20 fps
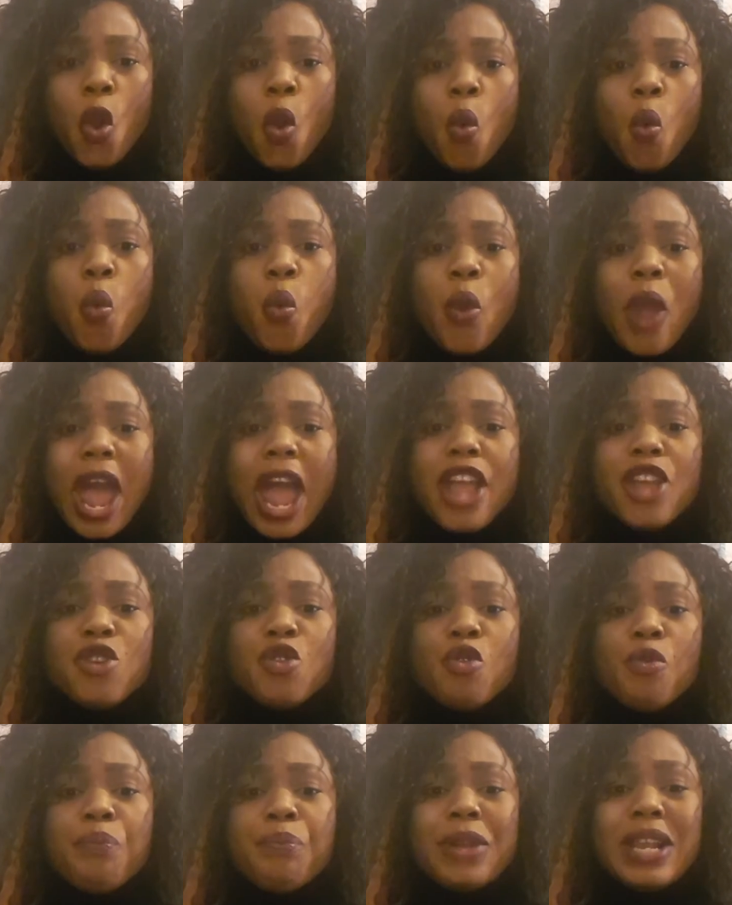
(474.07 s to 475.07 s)
where
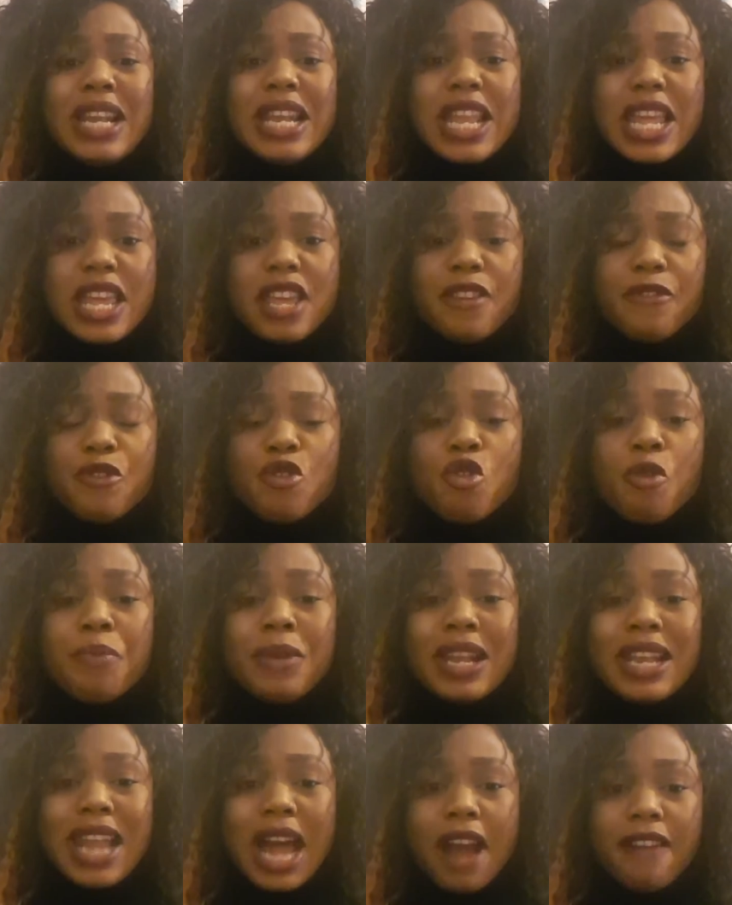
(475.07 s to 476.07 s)
you believe you will
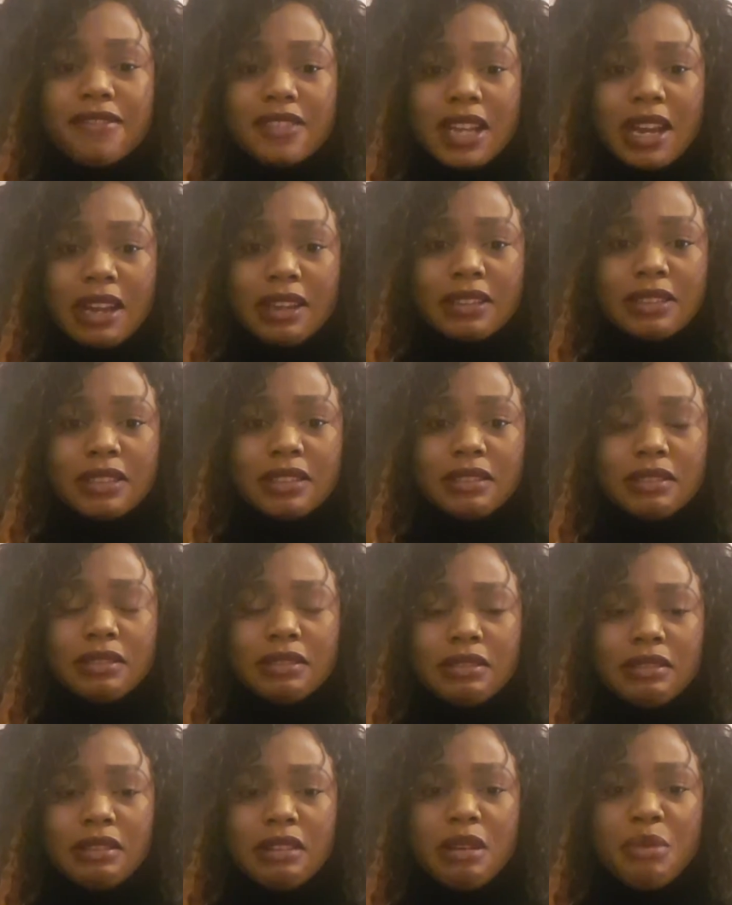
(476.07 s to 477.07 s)
be laughed at,
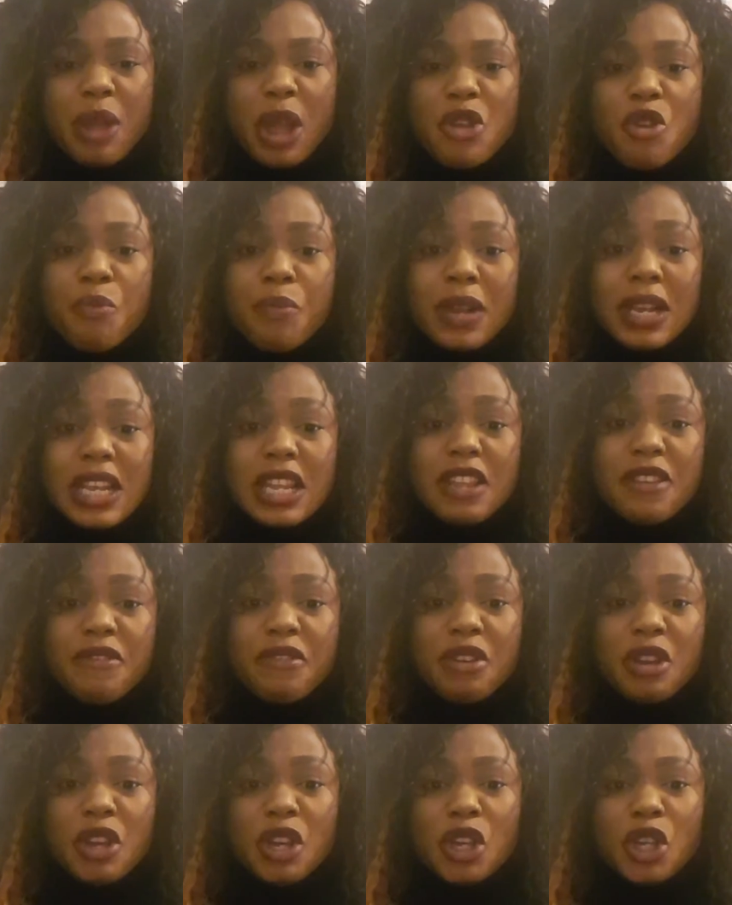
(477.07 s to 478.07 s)
where you
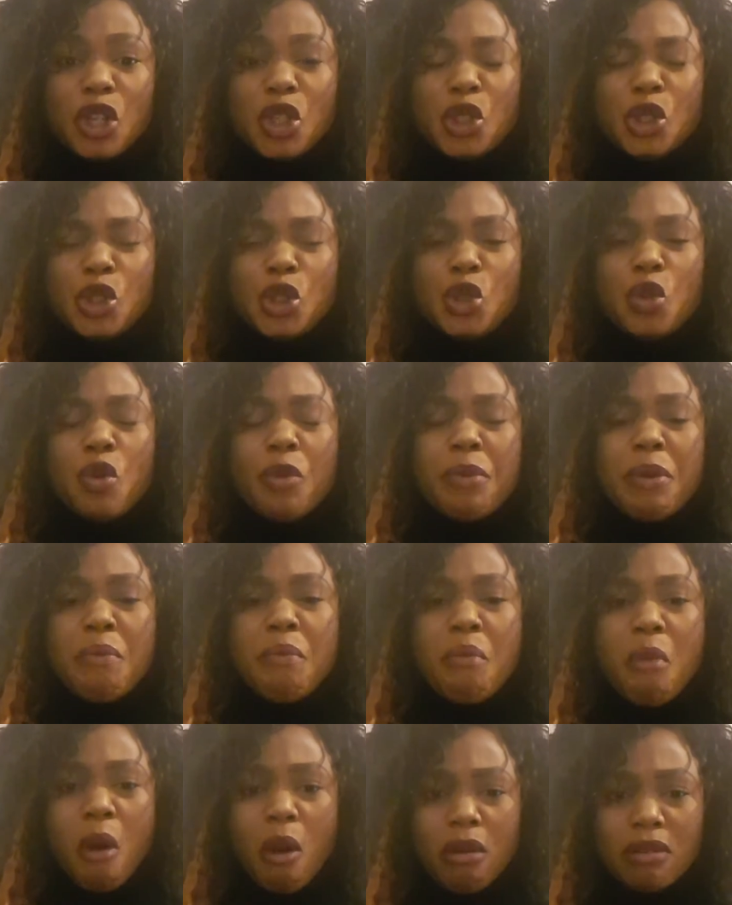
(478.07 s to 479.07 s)
believe you will be
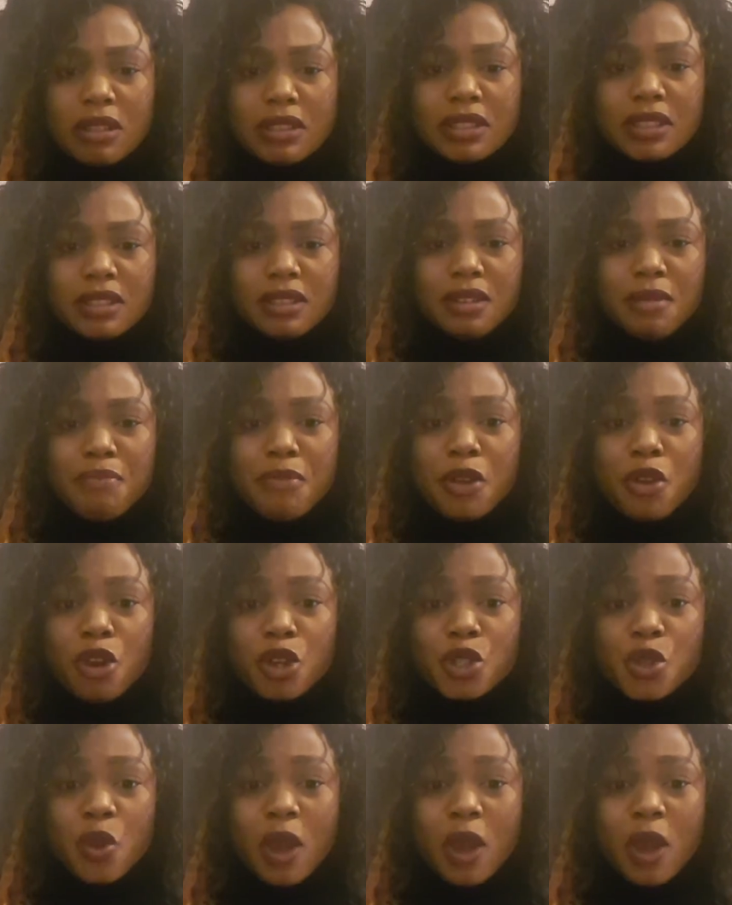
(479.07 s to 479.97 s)
mocked because